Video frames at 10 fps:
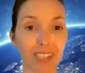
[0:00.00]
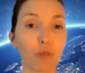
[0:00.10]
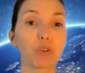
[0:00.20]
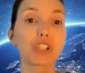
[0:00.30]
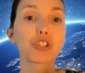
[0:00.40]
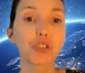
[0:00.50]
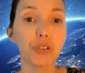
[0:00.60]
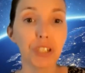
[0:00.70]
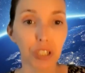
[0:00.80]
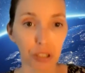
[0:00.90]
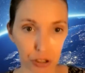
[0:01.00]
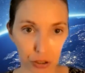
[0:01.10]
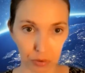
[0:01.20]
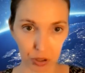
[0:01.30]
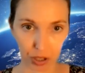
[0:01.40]
that we should
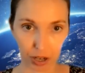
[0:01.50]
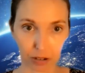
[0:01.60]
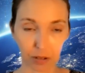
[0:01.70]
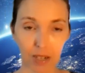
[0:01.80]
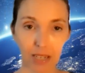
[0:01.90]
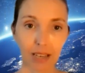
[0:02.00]
do so,